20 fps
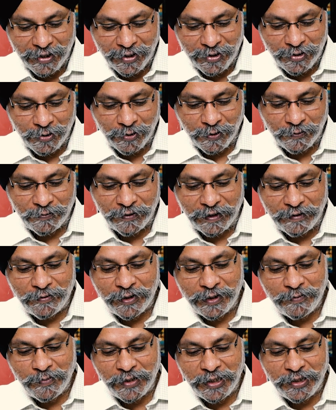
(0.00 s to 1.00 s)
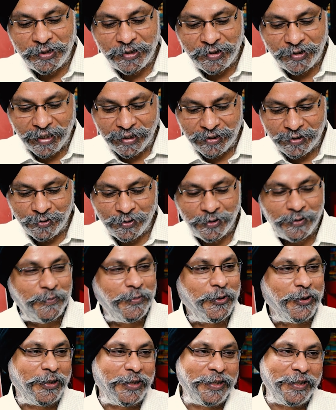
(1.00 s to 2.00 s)
Your favorite military writer or
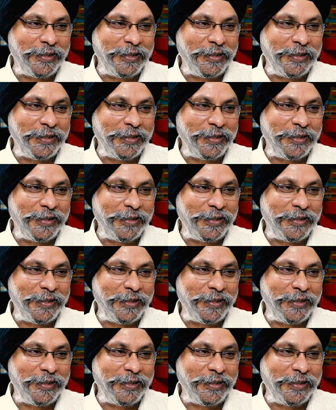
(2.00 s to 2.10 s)
book?